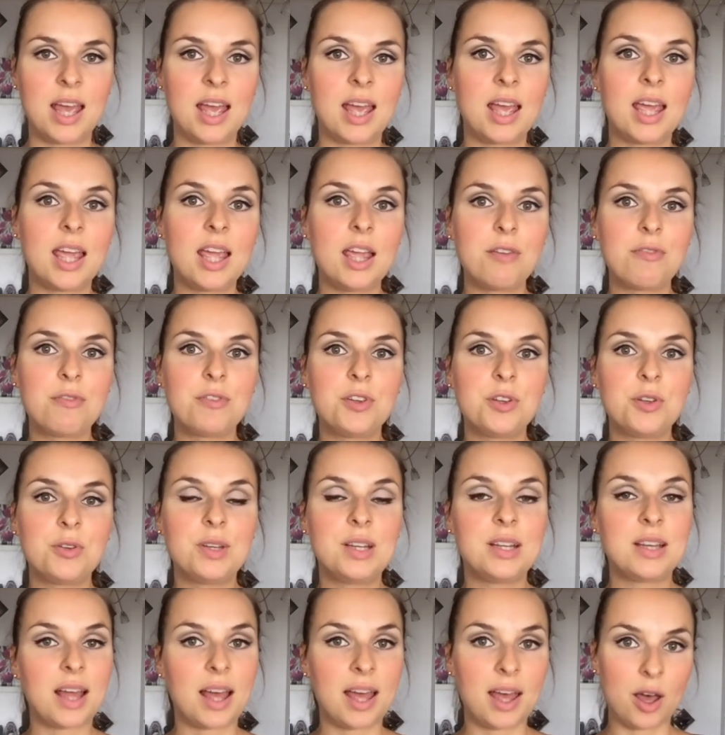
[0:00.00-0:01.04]
If you need
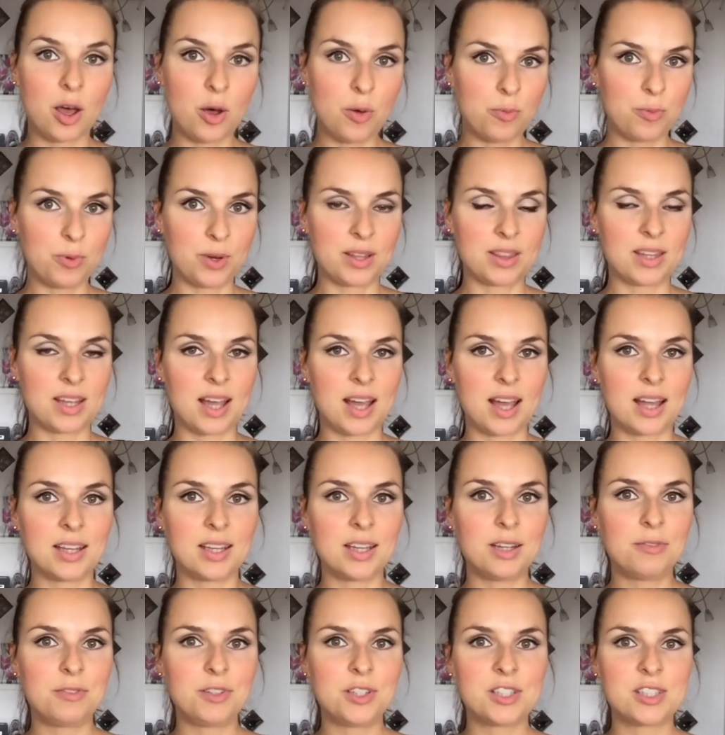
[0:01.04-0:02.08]
help with that,
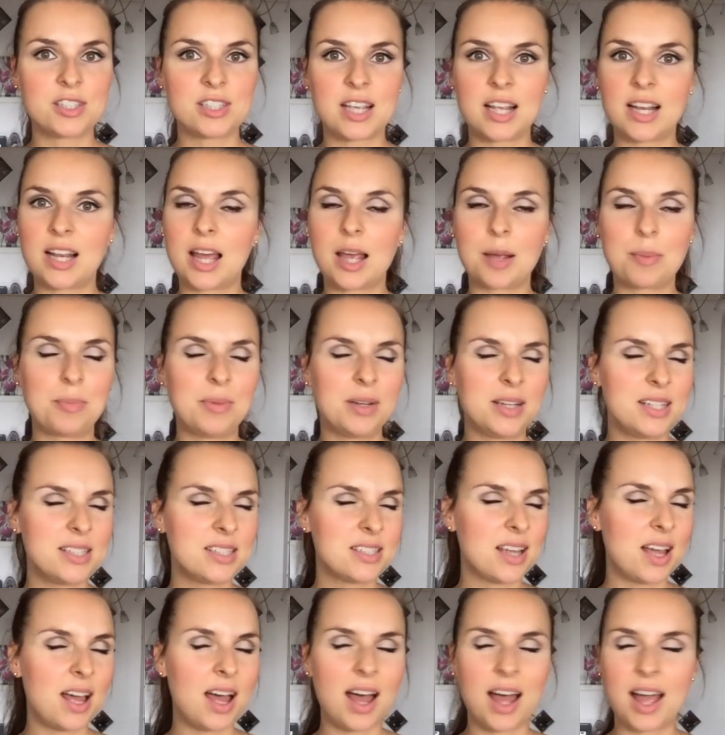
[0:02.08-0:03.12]
if you say like,
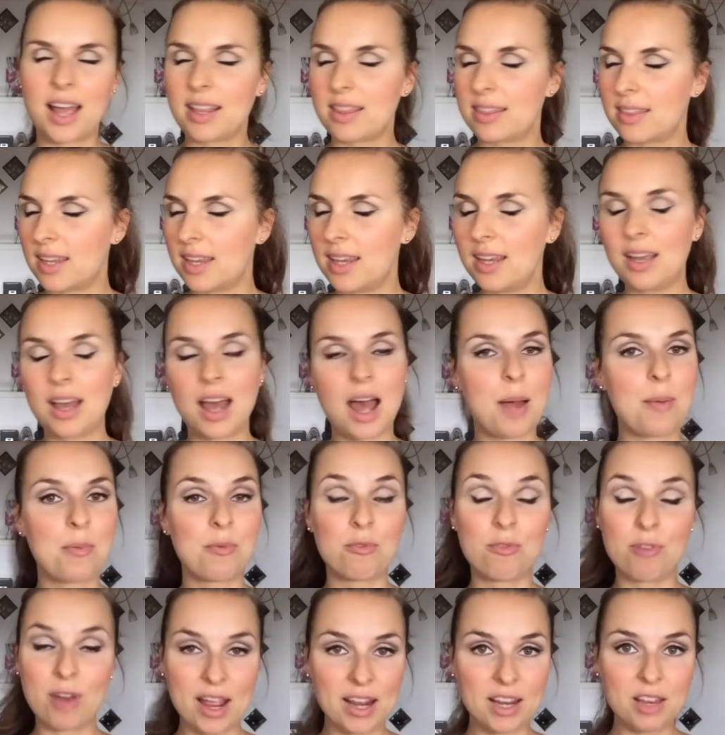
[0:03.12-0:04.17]
Melissa, I think I'm
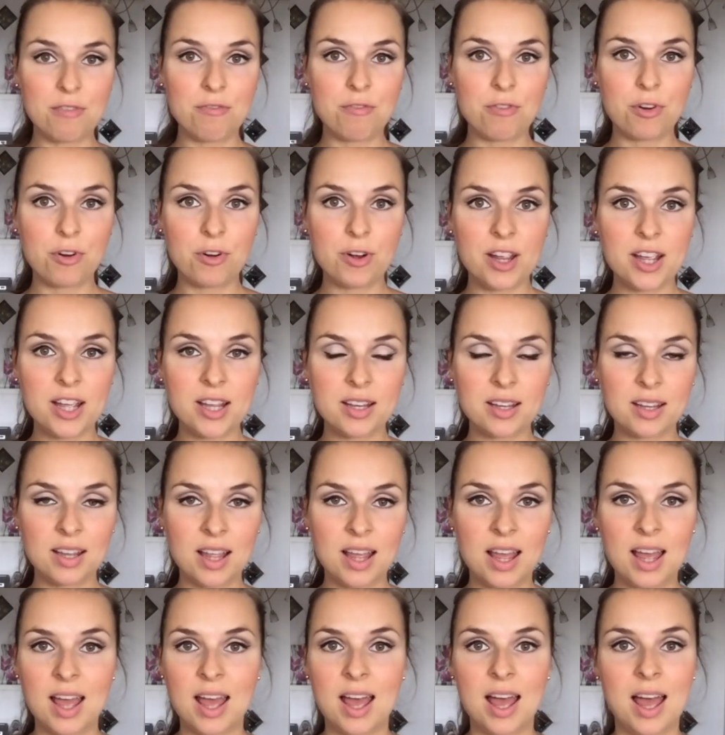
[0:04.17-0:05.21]
ready for it,
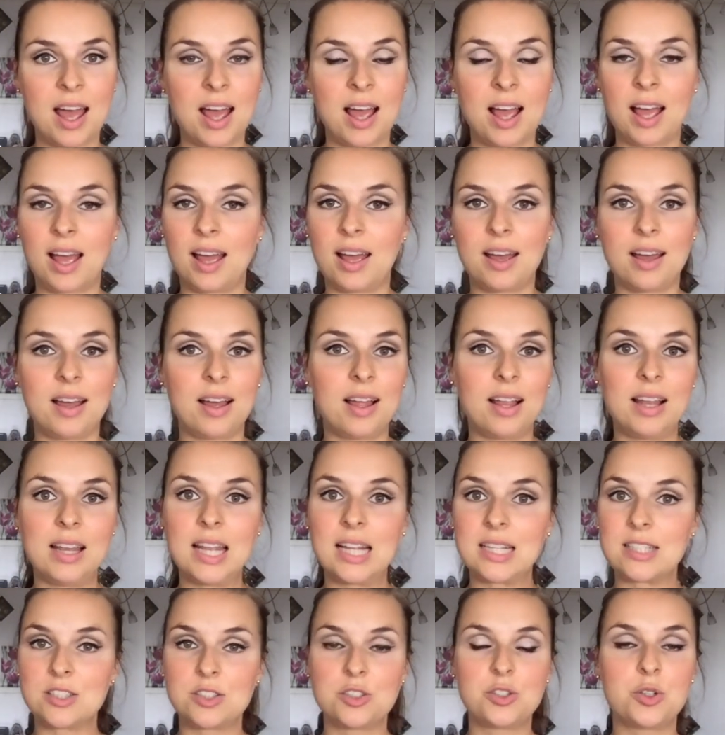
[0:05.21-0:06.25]

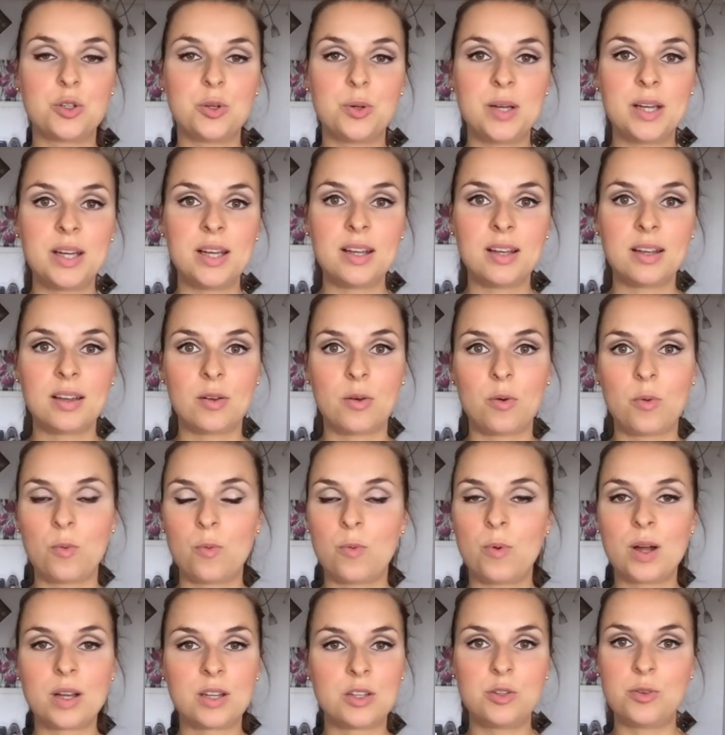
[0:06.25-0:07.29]
let's do it.
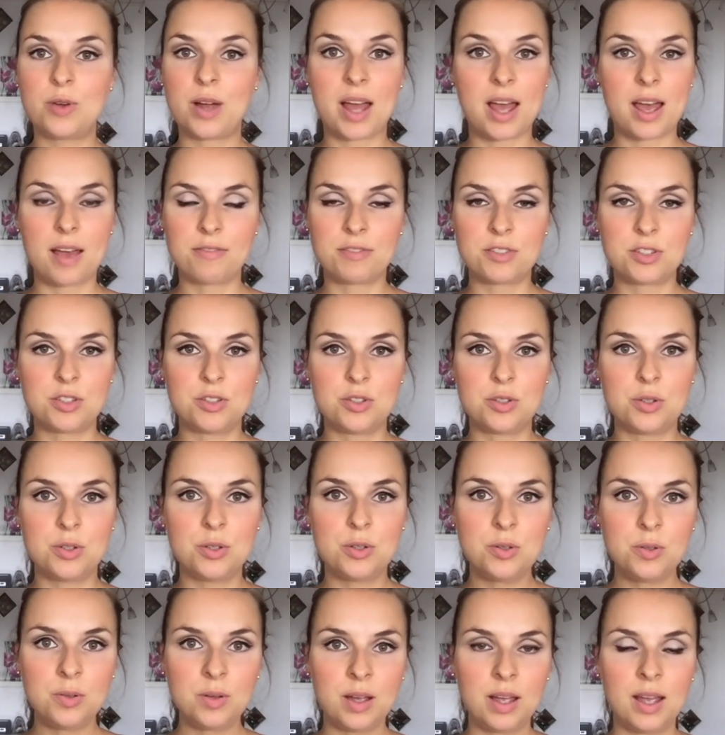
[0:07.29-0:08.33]
What do I have to do?